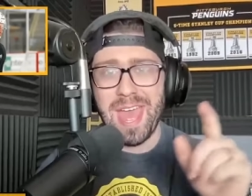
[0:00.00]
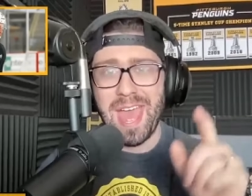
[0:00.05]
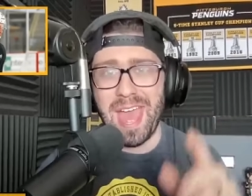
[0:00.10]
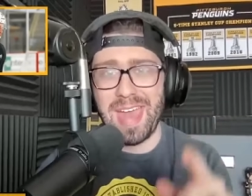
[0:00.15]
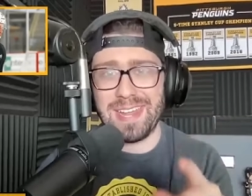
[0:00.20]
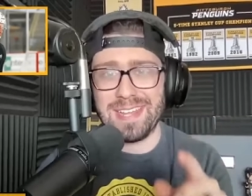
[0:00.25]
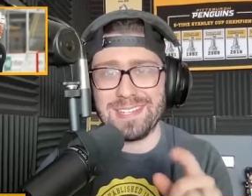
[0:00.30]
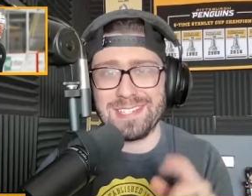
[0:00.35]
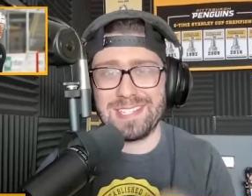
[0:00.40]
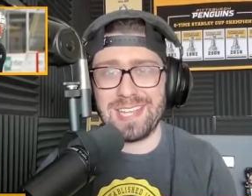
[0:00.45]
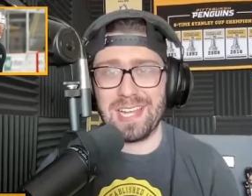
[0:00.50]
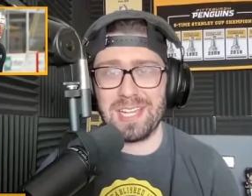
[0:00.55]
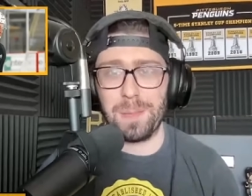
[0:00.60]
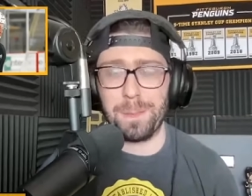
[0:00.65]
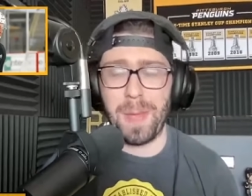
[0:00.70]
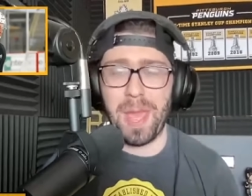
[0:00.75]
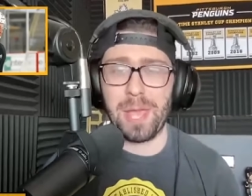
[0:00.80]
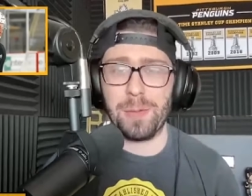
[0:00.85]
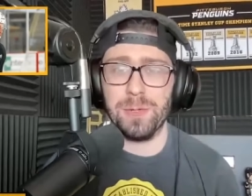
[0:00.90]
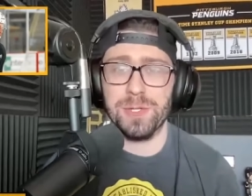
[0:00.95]
at Inside the
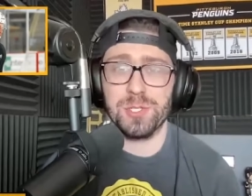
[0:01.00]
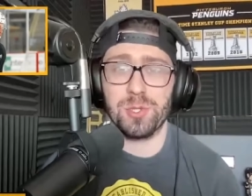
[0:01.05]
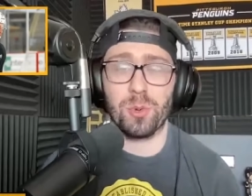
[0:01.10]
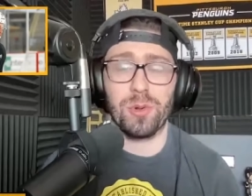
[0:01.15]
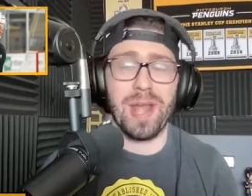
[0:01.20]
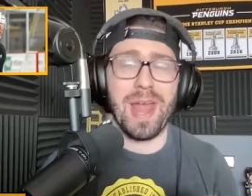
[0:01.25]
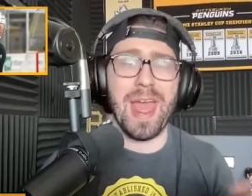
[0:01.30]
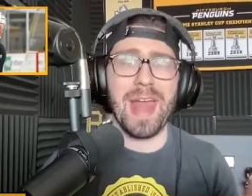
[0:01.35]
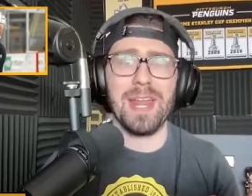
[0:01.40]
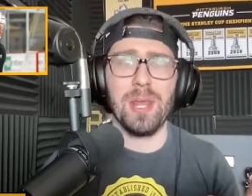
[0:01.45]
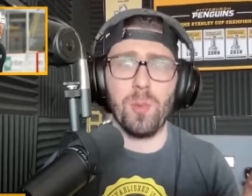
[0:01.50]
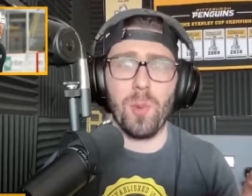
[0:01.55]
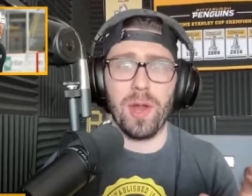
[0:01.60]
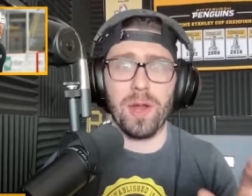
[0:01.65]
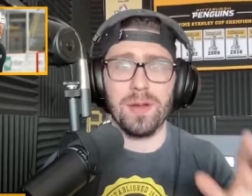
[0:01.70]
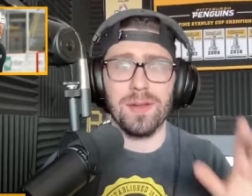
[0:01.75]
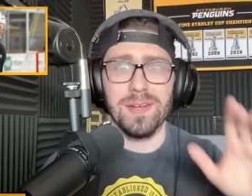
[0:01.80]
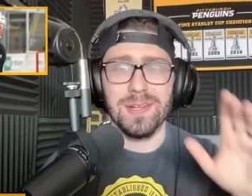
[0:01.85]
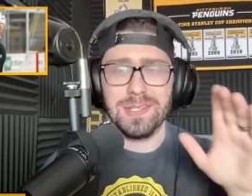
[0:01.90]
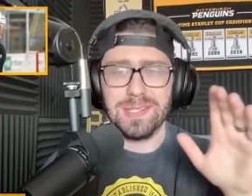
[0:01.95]
Penguins or
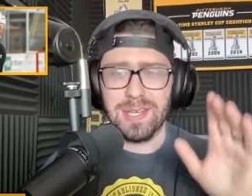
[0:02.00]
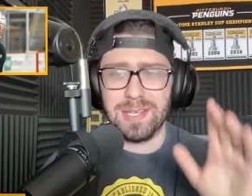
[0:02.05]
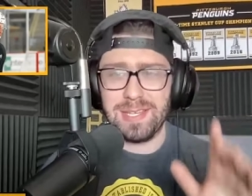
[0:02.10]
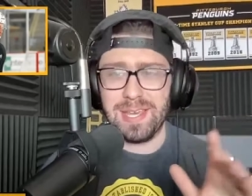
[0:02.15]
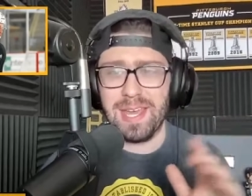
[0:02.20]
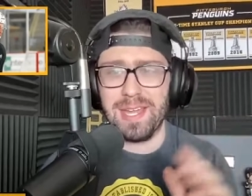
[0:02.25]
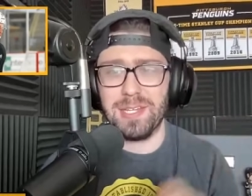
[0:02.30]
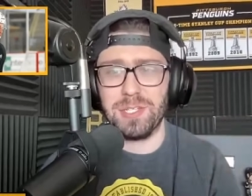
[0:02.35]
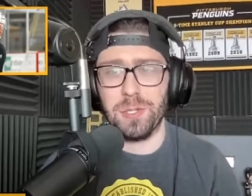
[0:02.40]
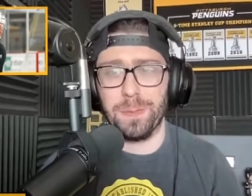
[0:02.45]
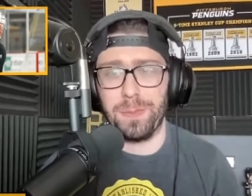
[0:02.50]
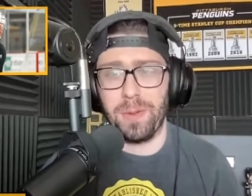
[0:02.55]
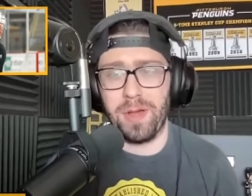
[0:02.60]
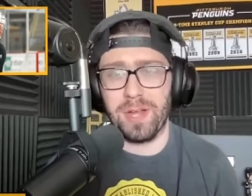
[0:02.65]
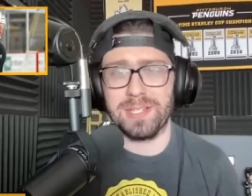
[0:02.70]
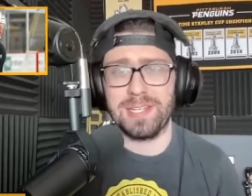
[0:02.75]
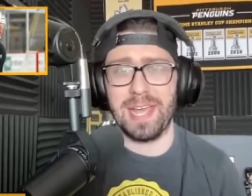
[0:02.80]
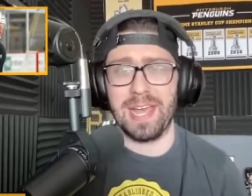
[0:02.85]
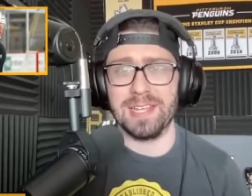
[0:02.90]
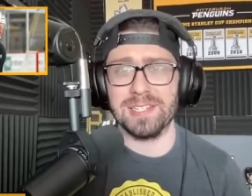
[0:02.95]
anywhere you get your
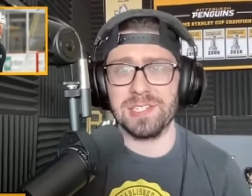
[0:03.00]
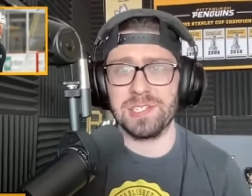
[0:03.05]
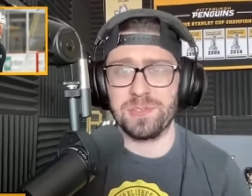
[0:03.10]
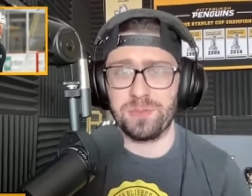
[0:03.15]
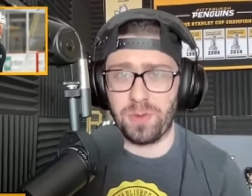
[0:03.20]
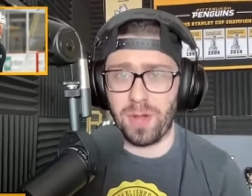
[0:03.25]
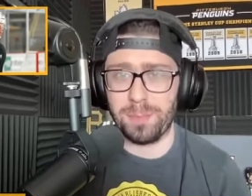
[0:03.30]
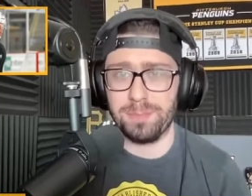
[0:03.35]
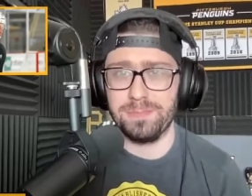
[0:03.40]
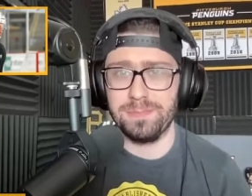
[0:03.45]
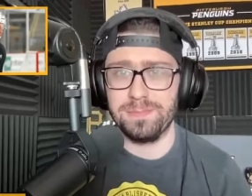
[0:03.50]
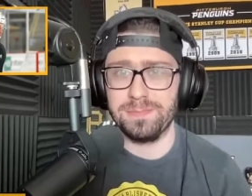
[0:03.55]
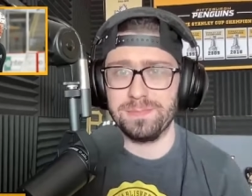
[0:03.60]
podcasts from.